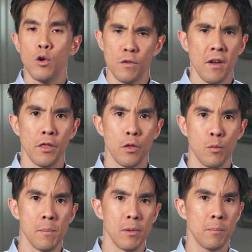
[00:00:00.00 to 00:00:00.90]
who's on
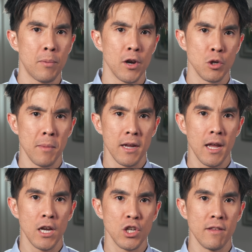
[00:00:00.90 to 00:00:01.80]
three blood pressure
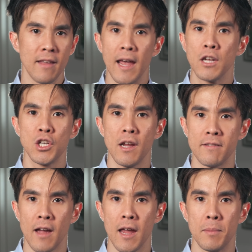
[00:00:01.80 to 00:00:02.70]
medications, and she
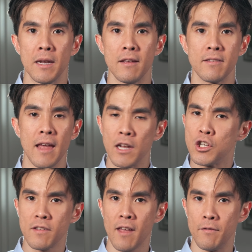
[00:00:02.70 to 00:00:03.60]
has diabetes, and
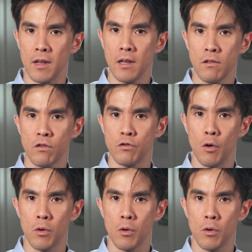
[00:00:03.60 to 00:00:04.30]
she's having a heat stroke?